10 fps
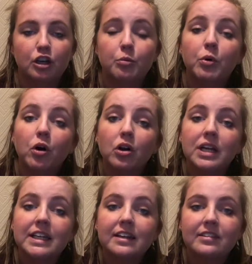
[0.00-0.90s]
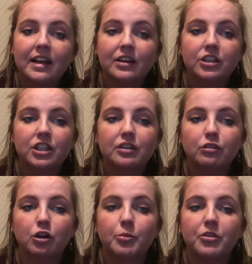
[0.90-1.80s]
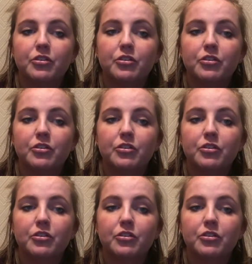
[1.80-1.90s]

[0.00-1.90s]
Paul, in his letter to the Romans,